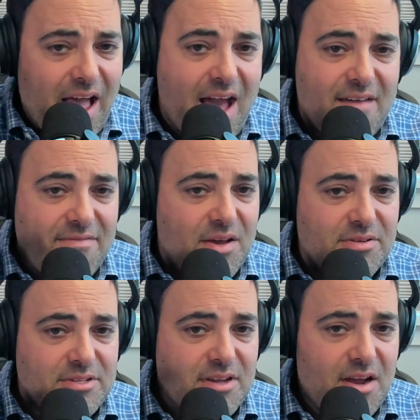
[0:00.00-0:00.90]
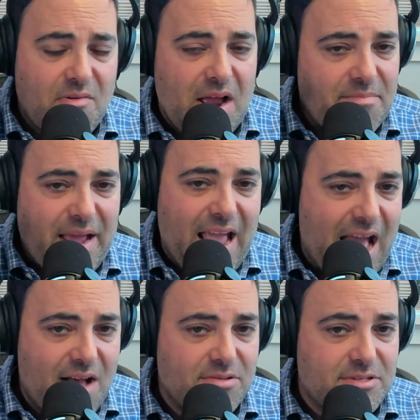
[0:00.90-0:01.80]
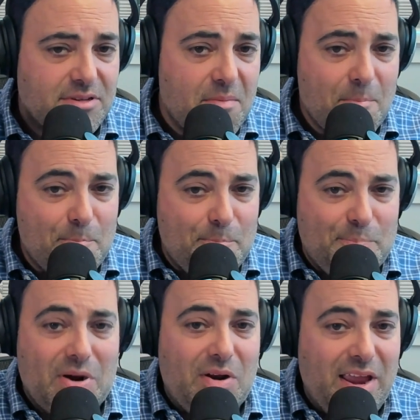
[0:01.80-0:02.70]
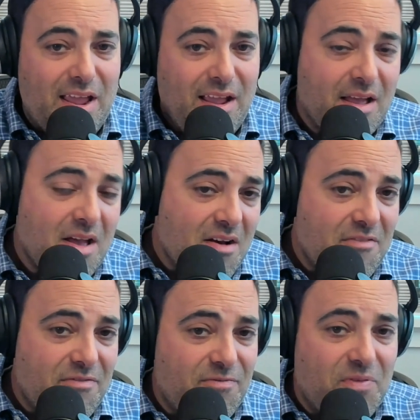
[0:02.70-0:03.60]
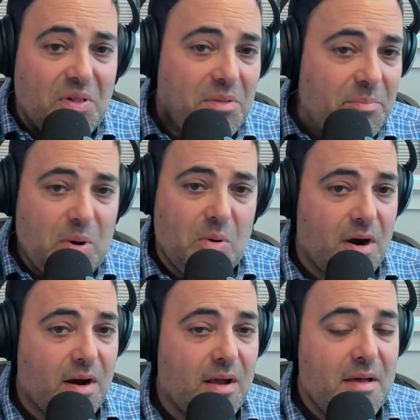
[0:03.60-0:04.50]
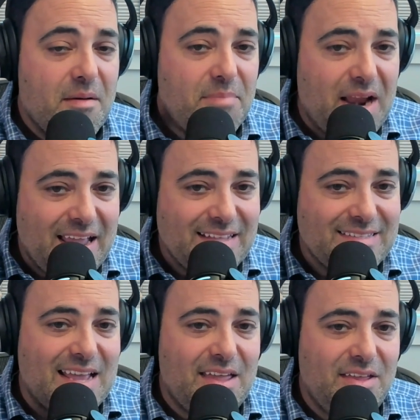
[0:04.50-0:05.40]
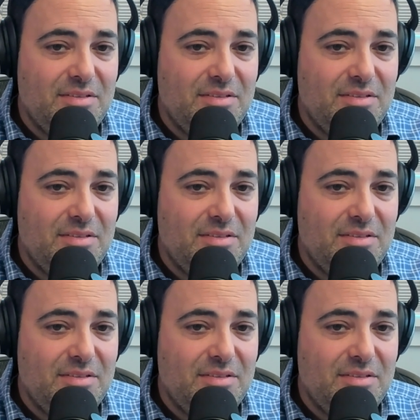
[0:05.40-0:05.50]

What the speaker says: have those around my house burning full bore. But I can tell